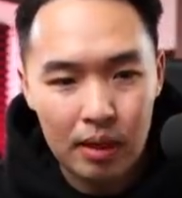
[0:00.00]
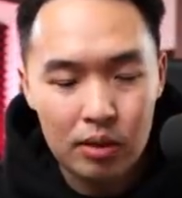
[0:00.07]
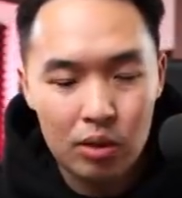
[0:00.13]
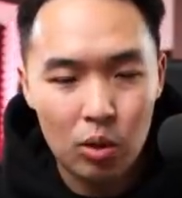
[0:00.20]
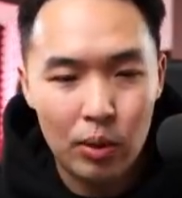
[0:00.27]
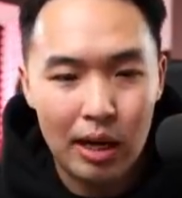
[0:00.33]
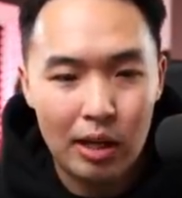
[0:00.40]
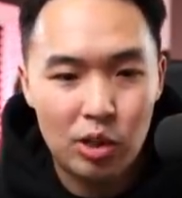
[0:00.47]

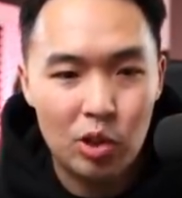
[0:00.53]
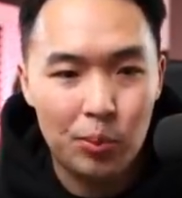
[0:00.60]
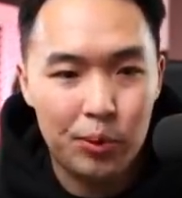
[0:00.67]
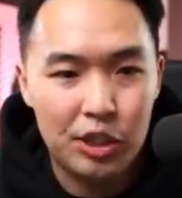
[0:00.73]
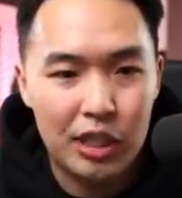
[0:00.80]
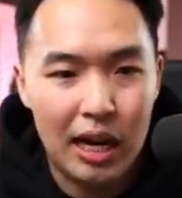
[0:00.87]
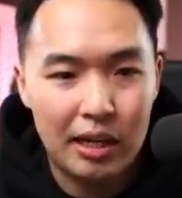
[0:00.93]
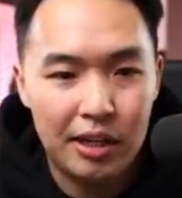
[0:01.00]
So we got a super
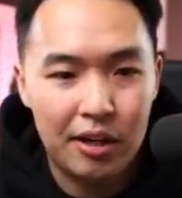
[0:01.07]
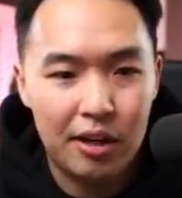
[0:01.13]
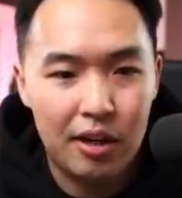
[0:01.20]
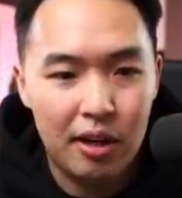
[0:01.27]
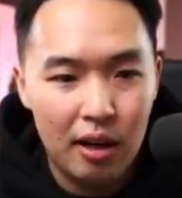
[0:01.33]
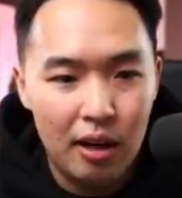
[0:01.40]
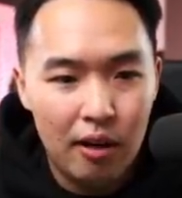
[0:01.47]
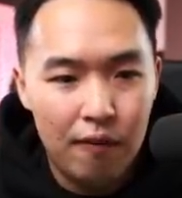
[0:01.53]
chat
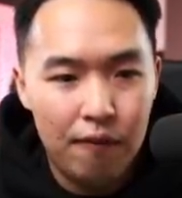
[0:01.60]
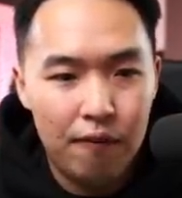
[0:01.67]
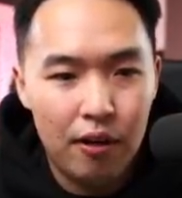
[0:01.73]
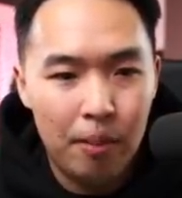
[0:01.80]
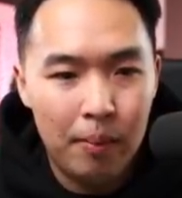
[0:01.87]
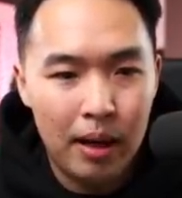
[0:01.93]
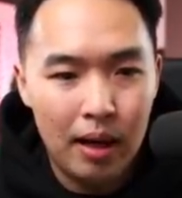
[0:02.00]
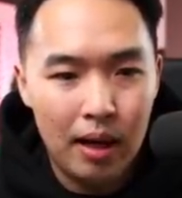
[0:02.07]
here
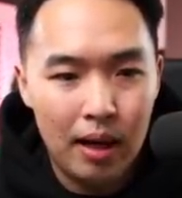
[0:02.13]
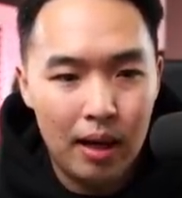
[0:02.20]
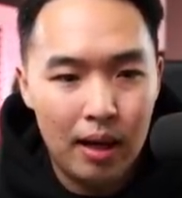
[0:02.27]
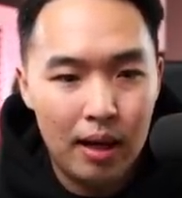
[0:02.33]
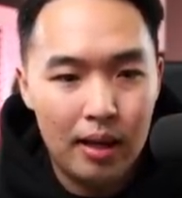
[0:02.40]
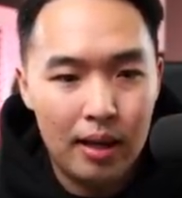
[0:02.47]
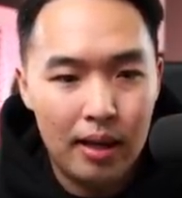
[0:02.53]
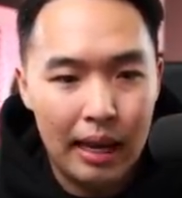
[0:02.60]
from
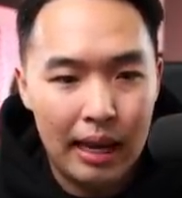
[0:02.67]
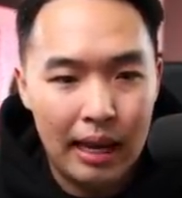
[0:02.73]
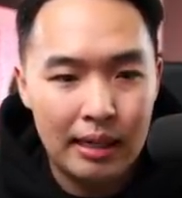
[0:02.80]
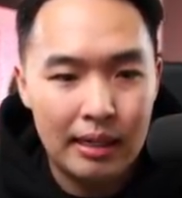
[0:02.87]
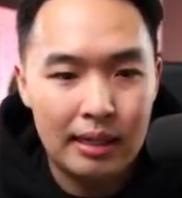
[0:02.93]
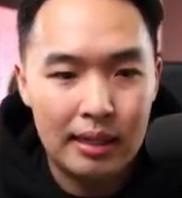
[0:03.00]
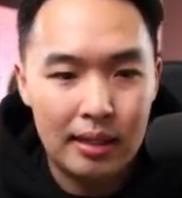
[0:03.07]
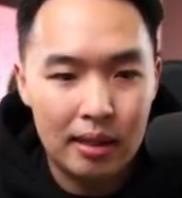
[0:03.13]
uh,
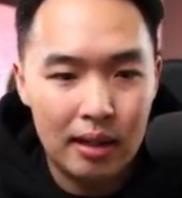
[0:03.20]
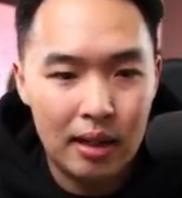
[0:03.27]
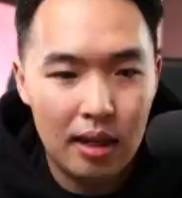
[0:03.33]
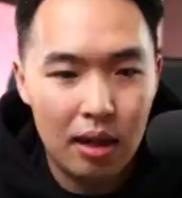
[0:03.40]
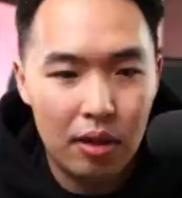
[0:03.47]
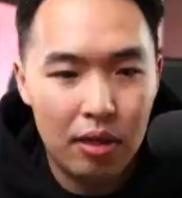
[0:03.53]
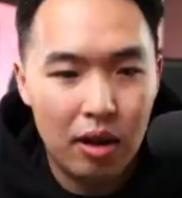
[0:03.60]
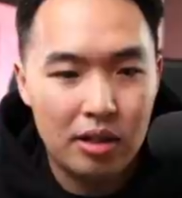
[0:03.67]
Andy.
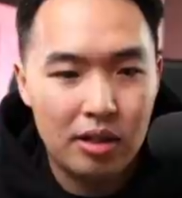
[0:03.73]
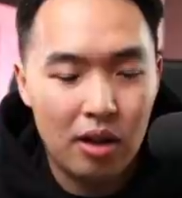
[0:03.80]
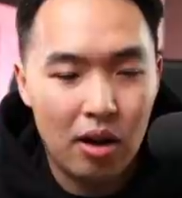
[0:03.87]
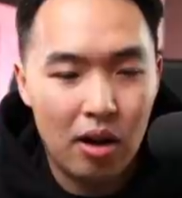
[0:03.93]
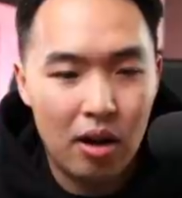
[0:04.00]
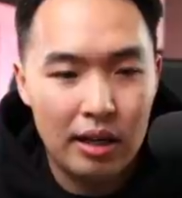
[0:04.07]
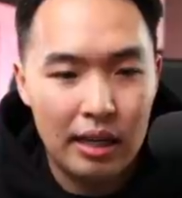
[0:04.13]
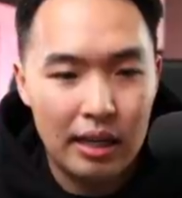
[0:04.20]
Thoughts
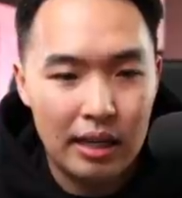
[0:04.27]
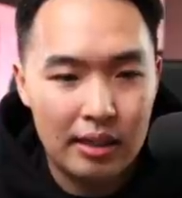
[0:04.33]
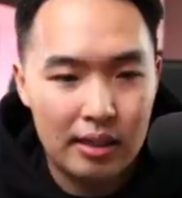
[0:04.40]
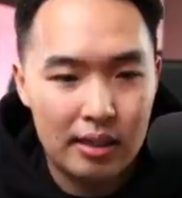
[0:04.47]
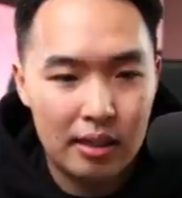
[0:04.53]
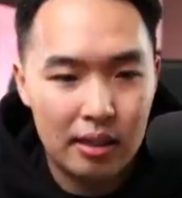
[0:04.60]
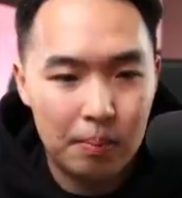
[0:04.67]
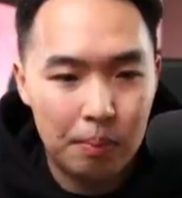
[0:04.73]
on
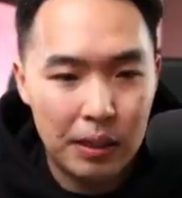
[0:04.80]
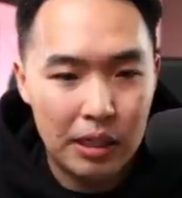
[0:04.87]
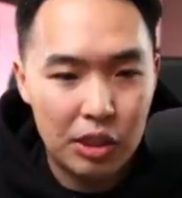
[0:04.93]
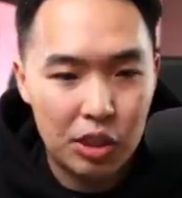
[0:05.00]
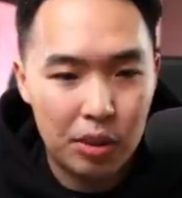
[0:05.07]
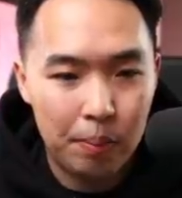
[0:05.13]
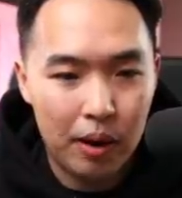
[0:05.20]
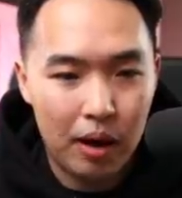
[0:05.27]
its
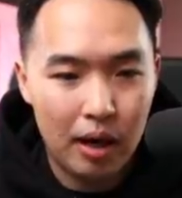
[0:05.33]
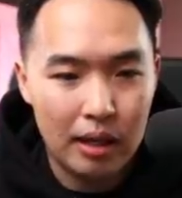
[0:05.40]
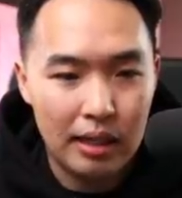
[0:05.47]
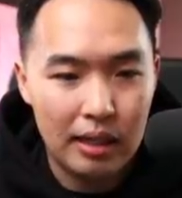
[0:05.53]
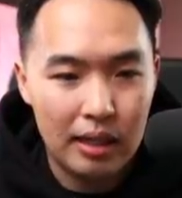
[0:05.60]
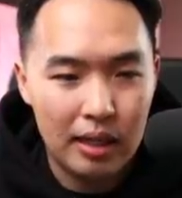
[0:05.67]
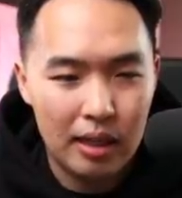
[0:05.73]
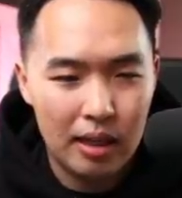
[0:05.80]

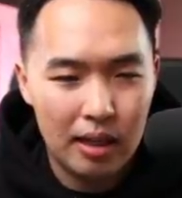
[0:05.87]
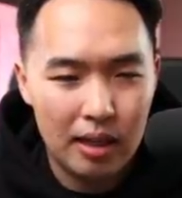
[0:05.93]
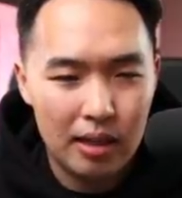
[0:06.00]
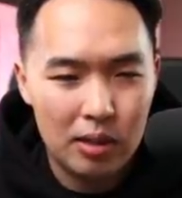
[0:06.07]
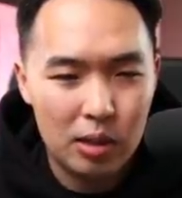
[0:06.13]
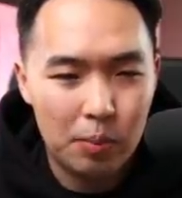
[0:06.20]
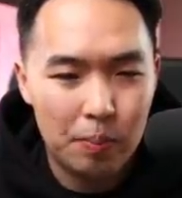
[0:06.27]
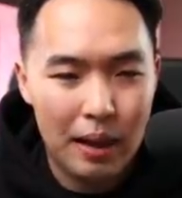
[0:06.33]
Beachbody
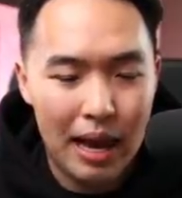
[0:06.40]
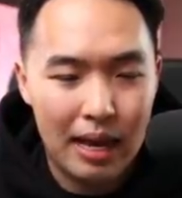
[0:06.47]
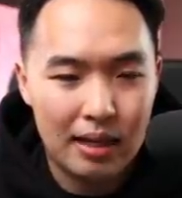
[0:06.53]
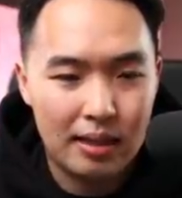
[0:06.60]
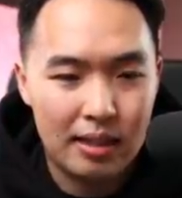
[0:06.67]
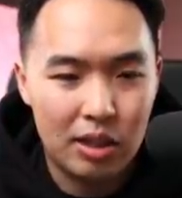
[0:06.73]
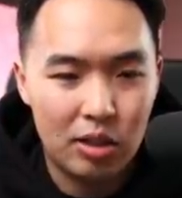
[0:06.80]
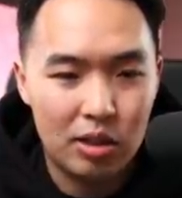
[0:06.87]

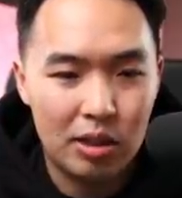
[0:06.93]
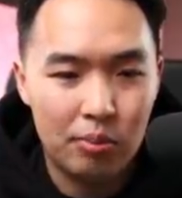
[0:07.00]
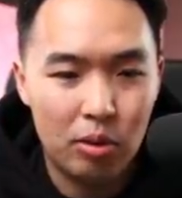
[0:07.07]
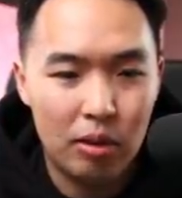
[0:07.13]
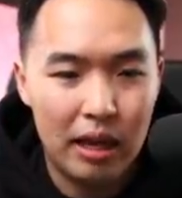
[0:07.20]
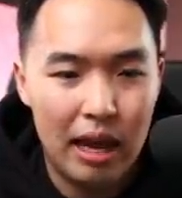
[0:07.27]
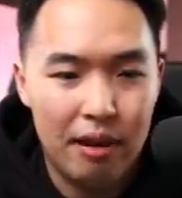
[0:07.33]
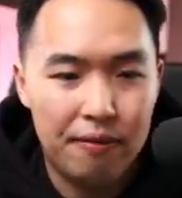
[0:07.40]
SPAC ticker
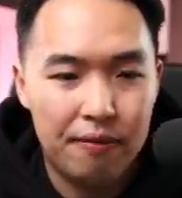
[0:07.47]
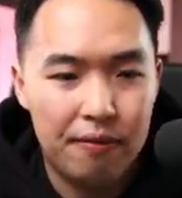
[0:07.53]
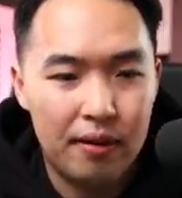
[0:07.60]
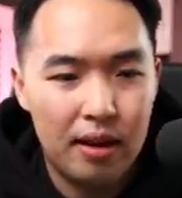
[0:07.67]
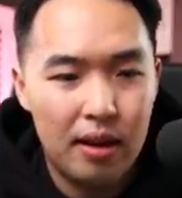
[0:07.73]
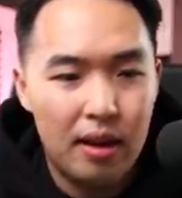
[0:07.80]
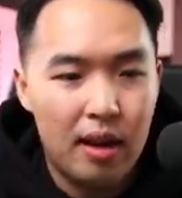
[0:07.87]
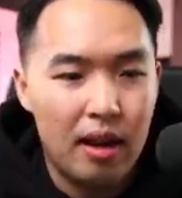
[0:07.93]
symbol
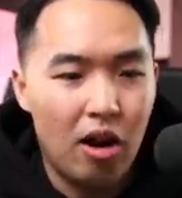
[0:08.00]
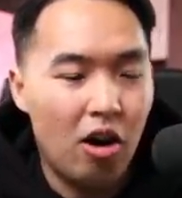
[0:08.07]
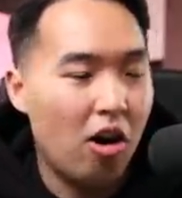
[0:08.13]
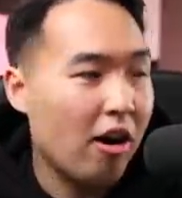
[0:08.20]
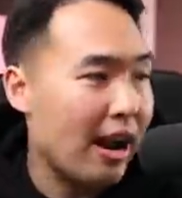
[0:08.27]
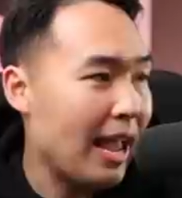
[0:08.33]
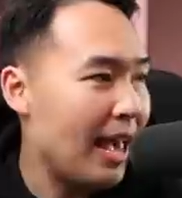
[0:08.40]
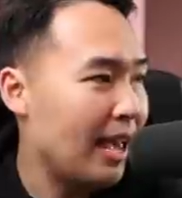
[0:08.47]

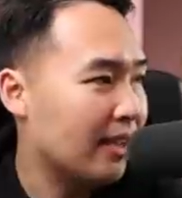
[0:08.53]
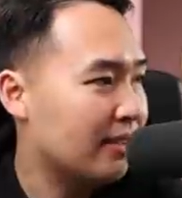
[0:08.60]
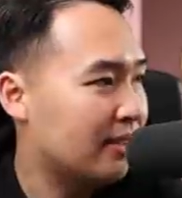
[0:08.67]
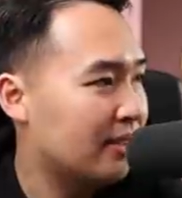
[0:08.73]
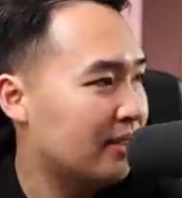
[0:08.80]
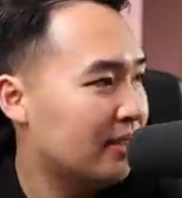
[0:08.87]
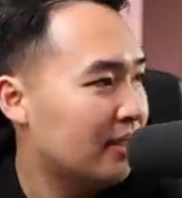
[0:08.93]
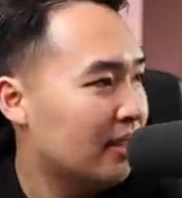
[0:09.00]

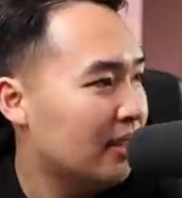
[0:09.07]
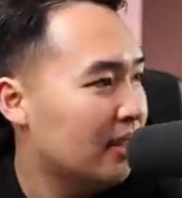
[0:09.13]
FRX.